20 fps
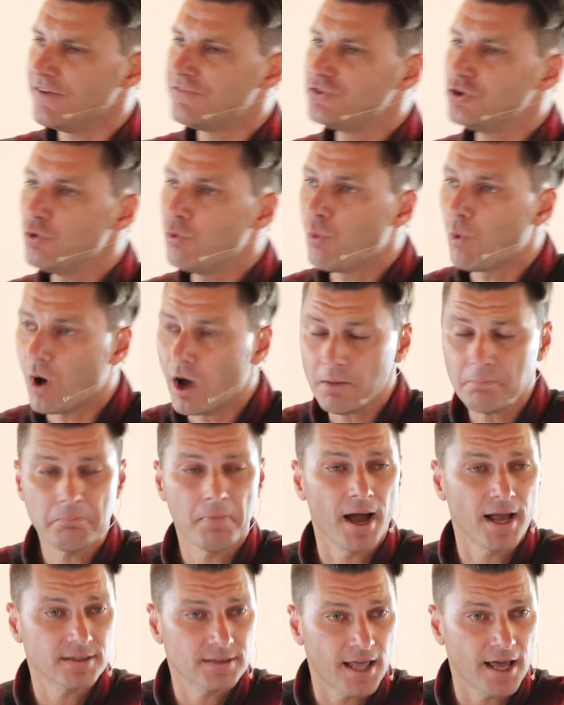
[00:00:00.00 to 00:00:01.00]
you want
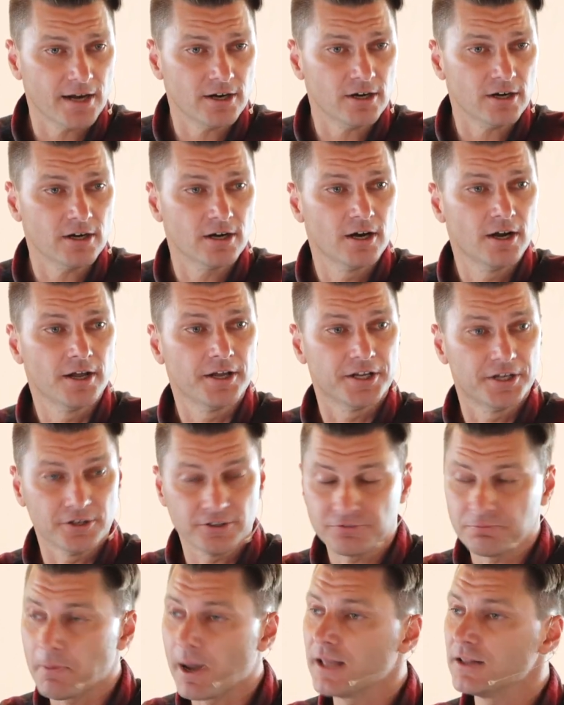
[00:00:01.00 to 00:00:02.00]
my letter,
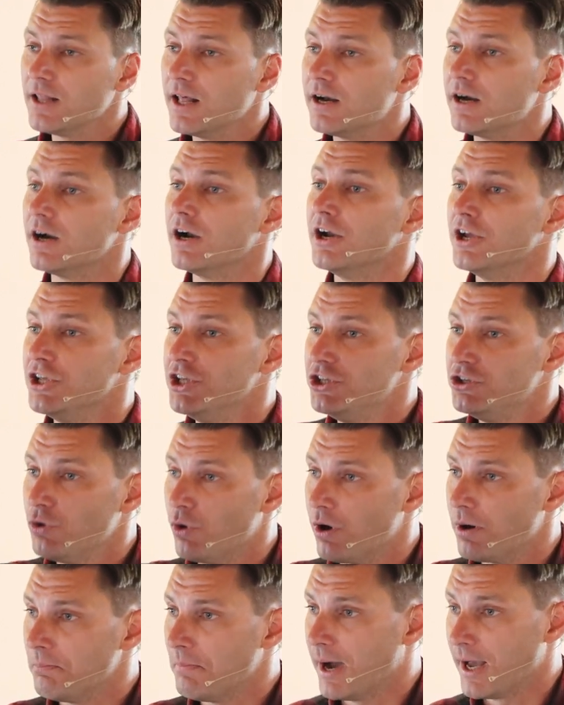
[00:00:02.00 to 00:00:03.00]
here's my letter.
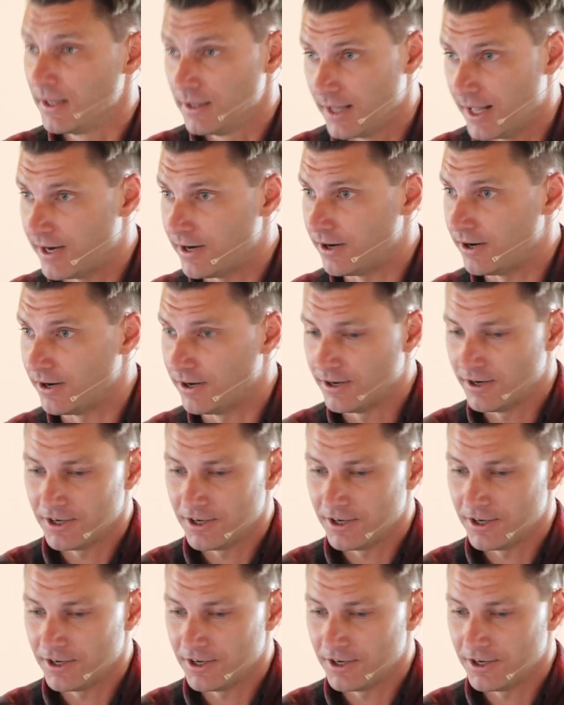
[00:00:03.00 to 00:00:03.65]
You're my letter.